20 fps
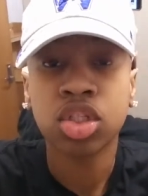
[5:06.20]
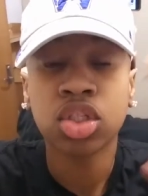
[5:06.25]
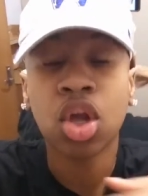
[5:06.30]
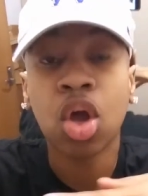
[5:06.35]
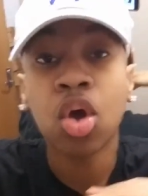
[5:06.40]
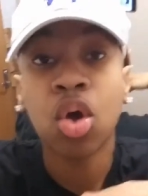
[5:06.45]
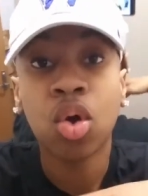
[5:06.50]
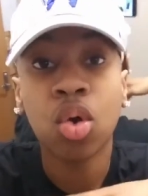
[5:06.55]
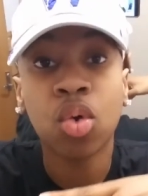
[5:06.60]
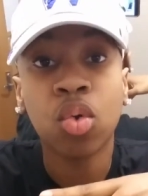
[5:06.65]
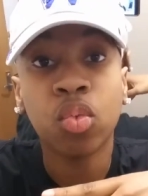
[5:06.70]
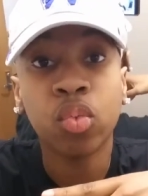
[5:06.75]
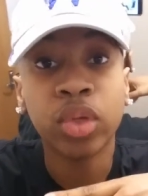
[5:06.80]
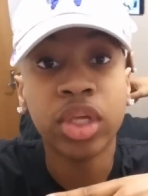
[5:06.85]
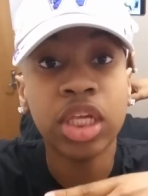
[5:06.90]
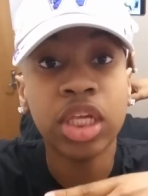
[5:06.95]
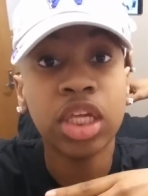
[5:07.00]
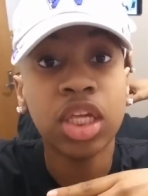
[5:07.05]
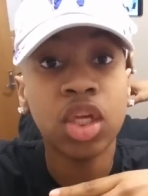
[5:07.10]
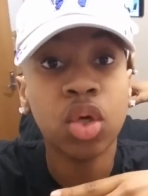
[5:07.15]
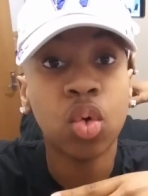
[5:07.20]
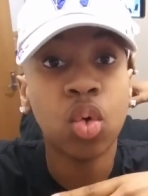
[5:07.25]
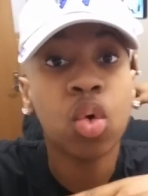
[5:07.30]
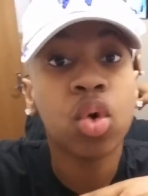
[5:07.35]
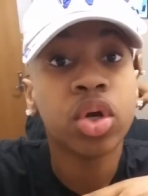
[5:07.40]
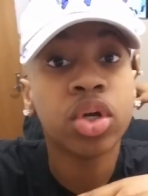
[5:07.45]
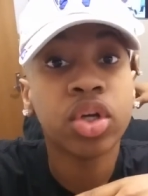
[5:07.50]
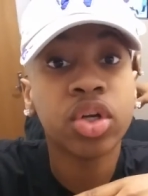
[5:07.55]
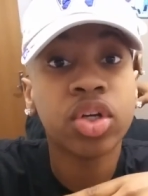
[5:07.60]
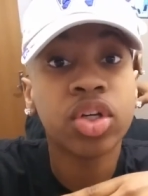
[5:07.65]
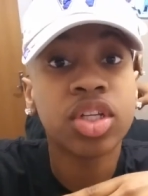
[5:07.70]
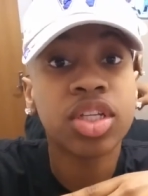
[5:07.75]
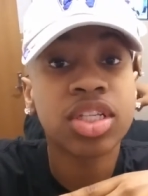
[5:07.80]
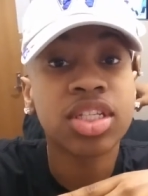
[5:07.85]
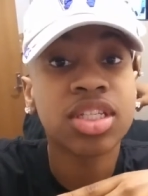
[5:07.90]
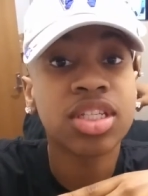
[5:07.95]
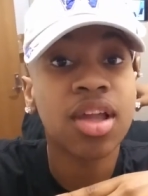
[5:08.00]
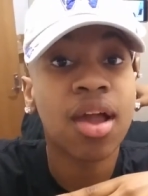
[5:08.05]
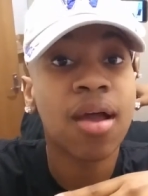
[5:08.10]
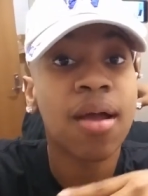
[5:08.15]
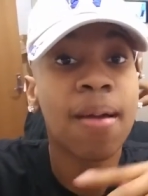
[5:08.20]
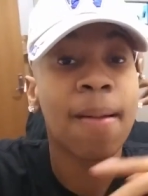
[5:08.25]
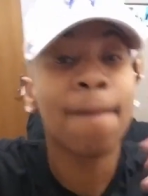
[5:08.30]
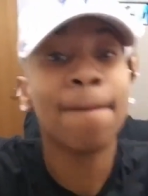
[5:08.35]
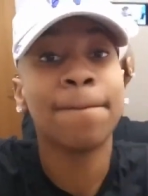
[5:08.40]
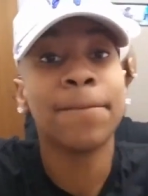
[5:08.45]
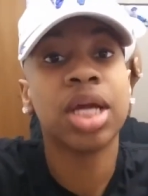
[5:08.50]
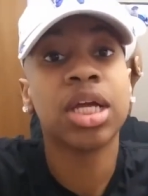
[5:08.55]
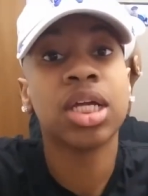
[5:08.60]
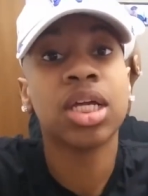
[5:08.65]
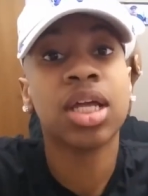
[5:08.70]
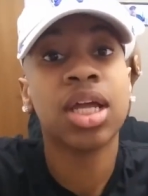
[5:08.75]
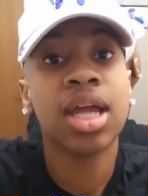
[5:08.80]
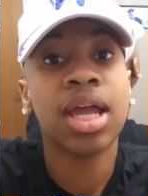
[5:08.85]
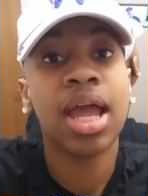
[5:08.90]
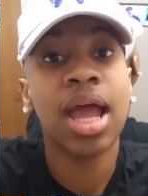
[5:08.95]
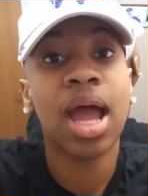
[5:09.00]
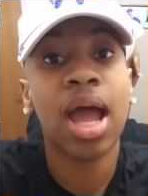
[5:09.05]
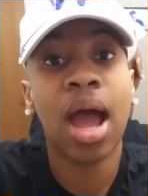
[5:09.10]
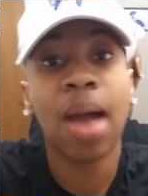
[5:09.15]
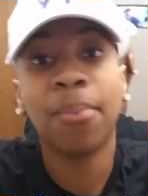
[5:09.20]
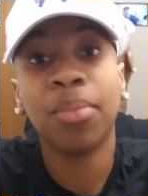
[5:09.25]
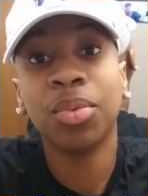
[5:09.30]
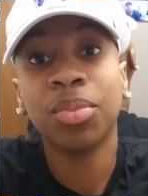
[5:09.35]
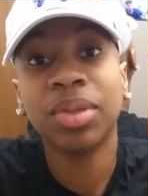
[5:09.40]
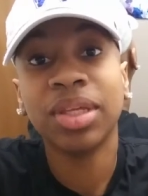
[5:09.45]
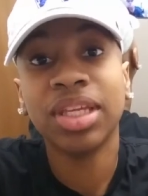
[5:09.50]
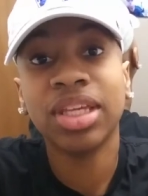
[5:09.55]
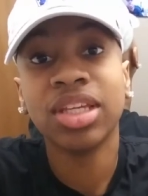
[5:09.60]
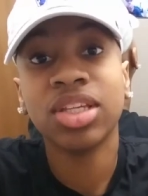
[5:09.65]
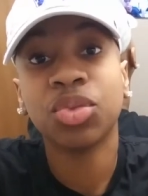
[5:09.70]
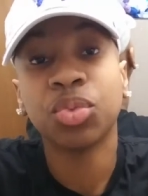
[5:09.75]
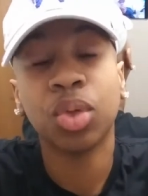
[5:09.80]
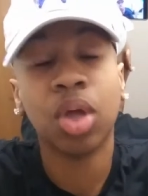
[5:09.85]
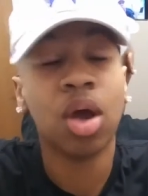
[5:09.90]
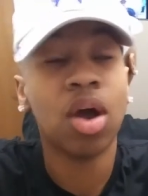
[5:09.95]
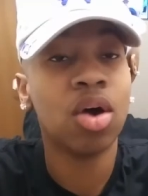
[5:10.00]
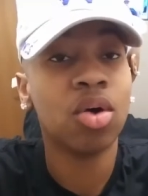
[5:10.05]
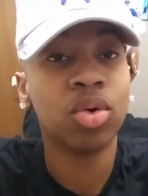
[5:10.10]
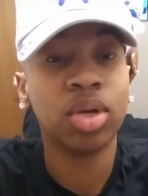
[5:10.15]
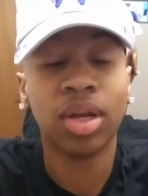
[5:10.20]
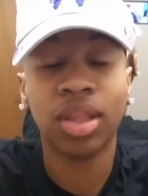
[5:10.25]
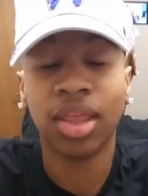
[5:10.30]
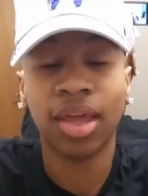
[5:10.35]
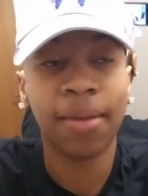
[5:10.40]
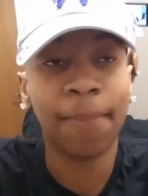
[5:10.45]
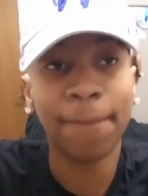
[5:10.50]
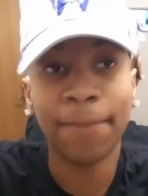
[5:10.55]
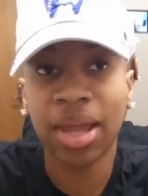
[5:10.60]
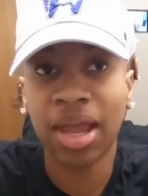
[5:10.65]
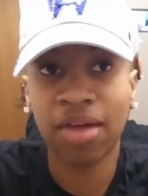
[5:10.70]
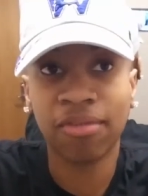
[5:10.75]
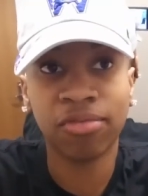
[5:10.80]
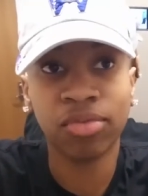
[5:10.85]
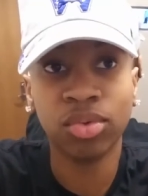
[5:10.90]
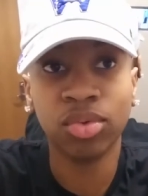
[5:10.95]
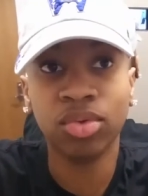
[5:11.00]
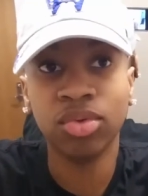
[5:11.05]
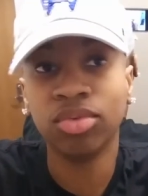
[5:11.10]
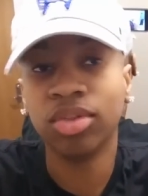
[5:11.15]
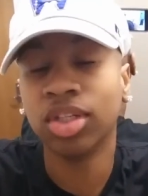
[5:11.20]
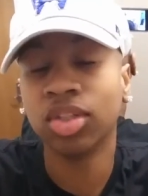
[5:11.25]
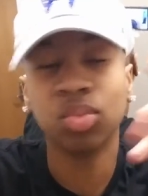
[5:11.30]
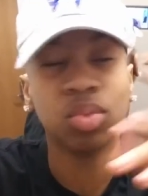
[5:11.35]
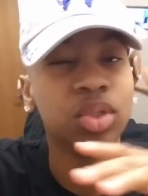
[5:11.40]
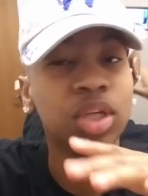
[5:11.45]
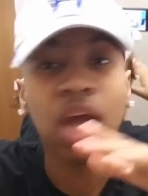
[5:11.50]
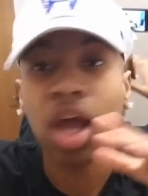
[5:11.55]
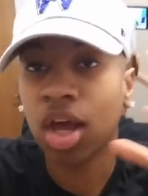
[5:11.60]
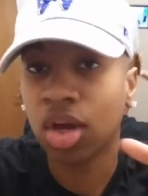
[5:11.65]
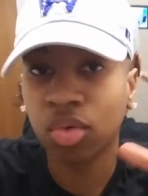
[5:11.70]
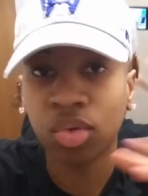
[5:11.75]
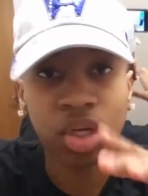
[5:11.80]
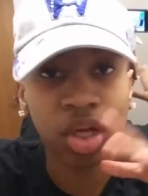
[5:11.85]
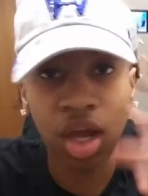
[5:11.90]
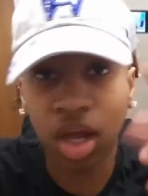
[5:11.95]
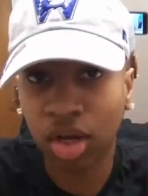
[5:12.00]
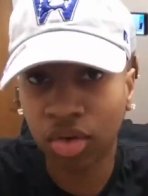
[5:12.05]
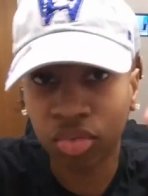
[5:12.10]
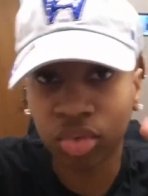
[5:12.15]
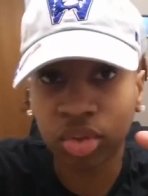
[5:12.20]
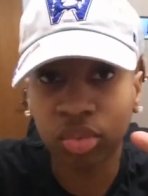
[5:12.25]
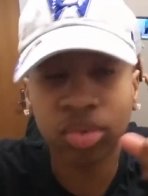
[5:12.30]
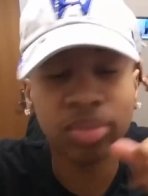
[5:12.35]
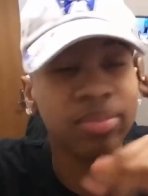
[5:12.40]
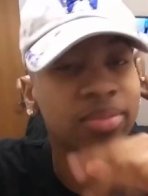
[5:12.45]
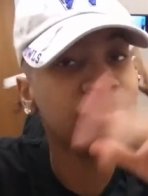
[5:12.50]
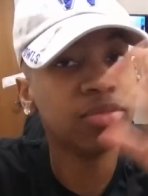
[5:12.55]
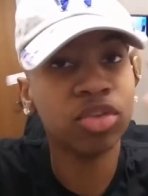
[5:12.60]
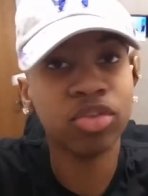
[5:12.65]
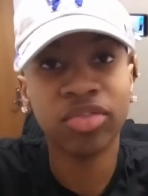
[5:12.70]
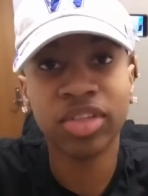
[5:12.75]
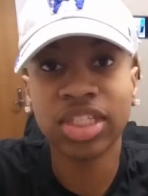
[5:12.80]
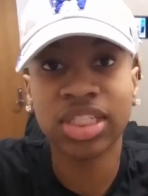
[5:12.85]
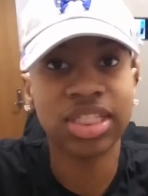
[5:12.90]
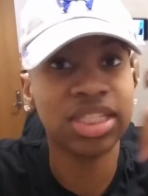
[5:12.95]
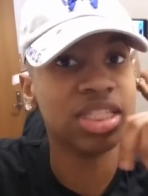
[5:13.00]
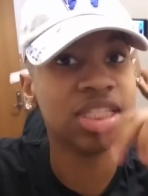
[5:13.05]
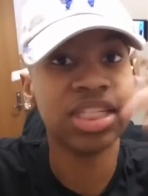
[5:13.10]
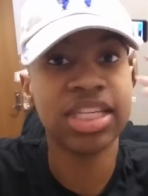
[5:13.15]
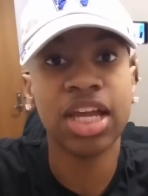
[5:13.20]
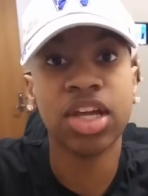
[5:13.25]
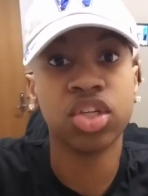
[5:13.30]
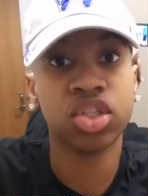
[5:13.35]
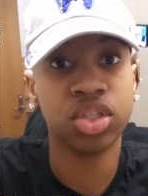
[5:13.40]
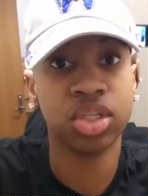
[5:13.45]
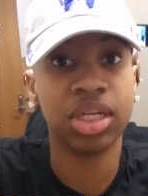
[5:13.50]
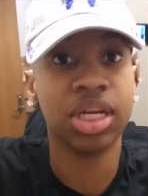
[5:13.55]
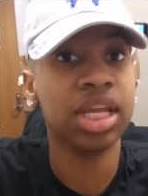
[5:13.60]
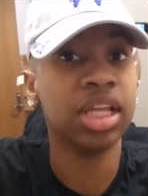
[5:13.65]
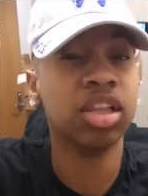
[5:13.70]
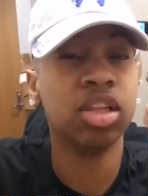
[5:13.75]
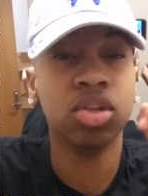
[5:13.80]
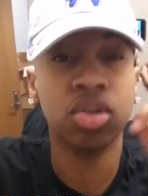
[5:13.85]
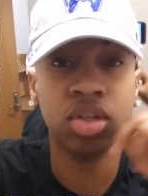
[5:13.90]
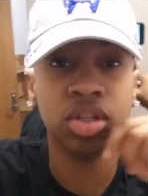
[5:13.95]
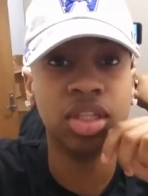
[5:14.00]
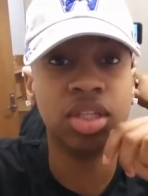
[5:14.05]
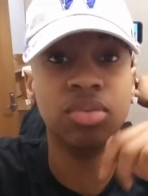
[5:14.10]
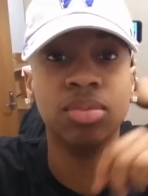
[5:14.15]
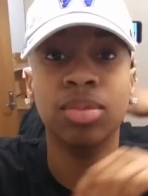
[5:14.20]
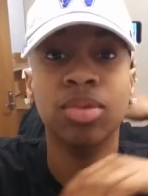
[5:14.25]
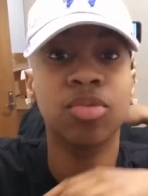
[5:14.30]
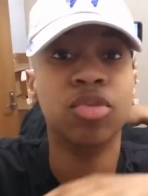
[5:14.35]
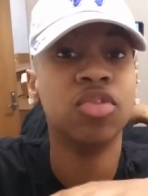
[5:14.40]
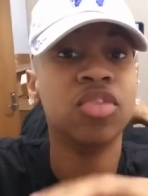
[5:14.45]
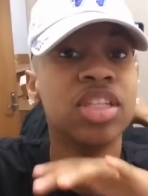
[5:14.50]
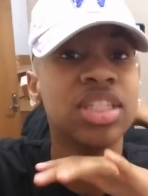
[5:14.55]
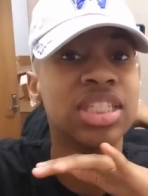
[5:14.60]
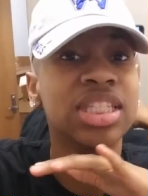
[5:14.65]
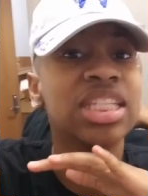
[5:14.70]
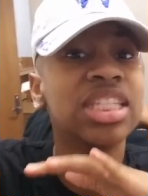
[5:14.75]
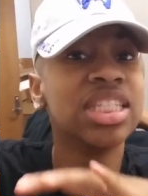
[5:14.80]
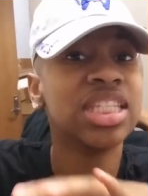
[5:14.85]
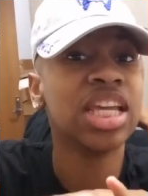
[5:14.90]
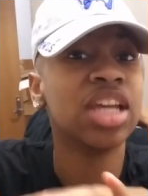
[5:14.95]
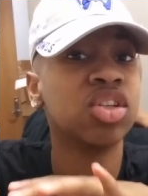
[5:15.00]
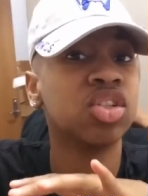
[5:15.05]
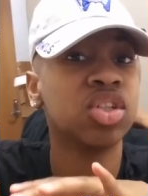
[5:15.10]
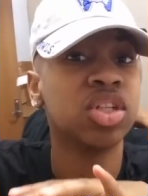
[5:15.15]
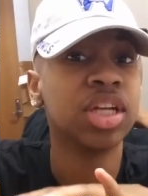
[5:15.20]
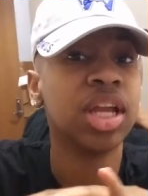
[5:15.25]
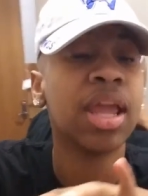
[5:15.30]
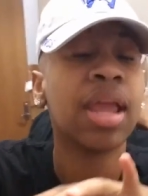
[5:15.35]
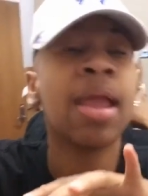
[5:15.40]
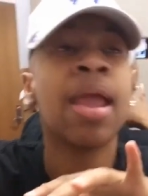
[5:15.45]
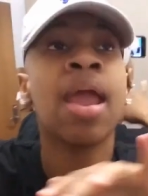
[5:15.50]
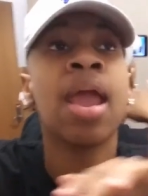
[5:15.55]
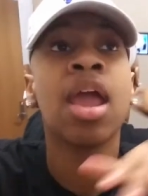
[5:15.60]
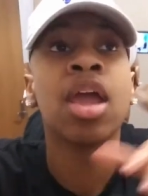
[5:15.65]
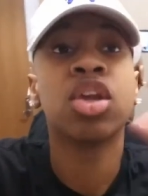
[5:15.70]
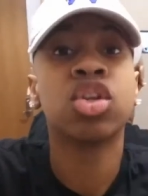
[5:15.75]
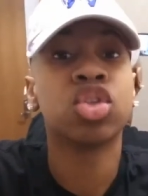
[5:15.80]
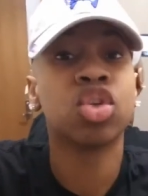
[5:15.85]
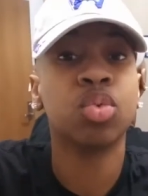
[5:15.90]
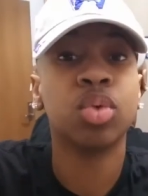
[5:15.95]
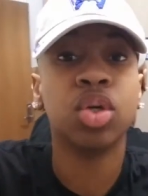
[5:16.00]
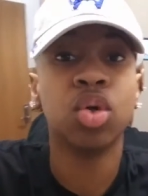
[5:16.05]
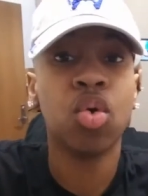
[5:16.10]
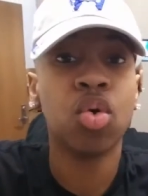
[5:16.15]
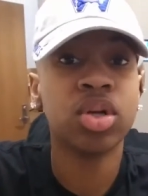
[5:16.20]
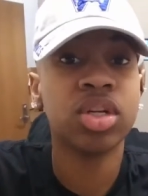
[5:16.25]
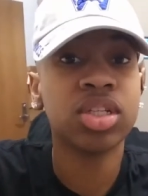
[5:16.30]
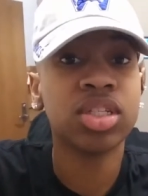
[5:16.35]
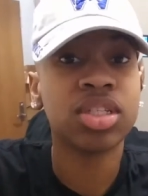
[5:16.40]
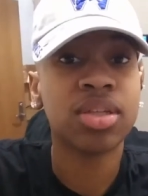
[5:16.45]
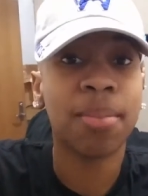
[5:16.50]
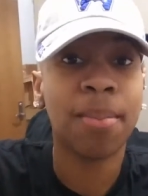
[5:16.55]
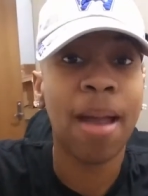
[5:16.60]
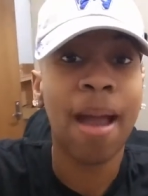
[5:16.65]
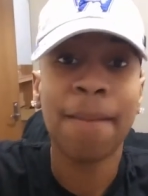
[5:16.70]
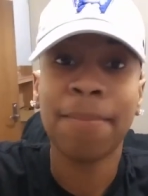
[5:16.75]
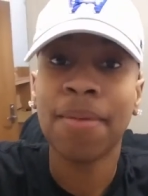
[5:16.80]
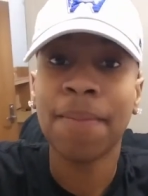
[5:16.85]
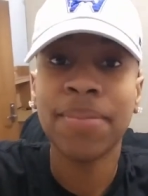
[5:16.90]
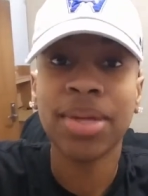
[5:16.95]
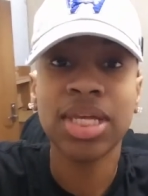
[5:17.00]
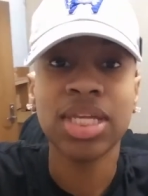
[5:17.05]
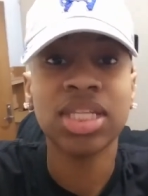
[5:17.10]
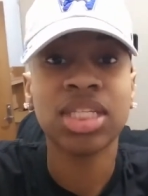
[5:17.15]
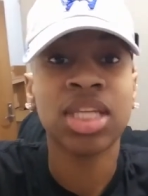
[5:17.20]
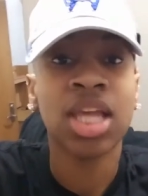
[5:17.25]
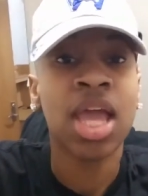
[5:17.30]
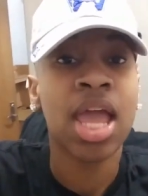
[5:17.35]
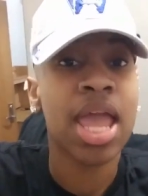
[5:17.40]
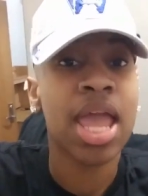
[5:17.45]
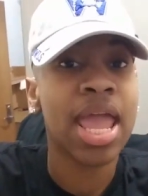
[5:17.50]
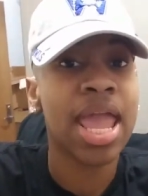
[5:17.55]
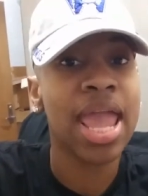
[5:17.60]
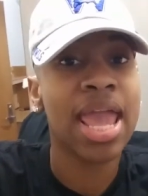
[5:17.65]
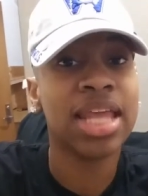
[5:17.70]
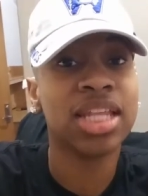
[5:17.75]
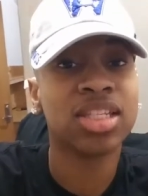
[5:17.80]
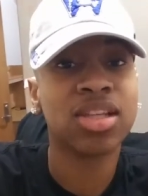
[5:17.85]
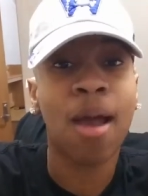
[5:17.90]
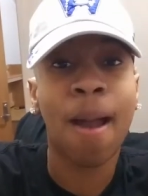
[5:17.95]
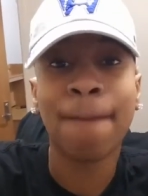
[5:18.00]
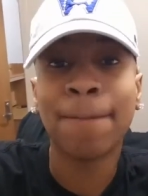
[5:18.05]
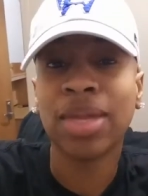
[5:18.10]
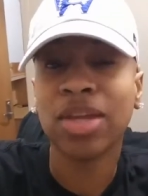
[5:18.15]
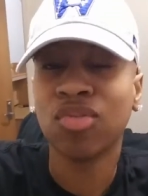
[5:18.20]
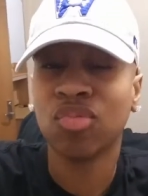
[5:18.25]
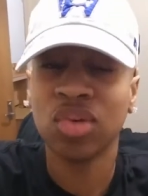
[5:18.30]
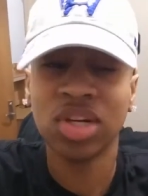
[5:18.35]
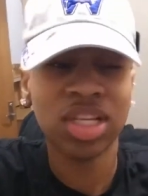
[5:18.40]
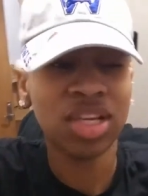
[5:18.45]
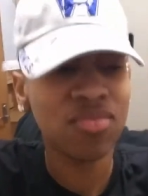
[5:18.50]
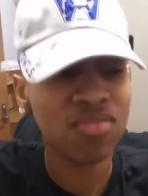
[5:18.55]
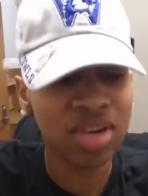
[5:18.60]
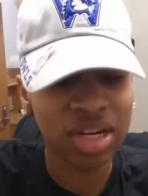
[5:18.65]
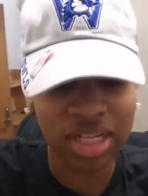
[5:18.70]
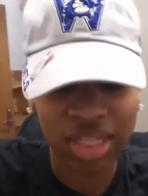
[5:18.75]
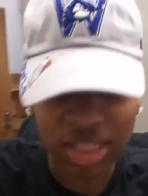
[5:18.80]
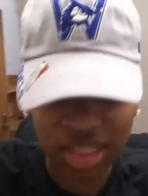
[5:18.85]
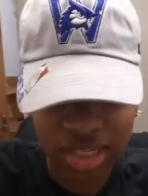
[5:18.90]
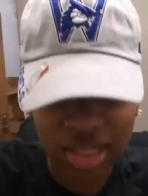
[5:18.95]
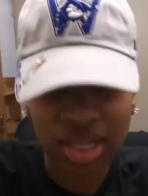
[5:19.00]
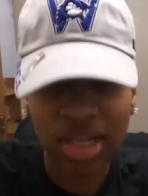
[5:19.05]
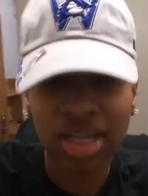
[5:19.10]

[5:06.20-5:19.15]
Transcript: So we ordered some Applebee's. We all ordered like mad food because we're hungry, hungry. We've been moving since yesterday. Literally, we've been moving since yesterday. So we ordered some Applebee's and it's gonna be really, really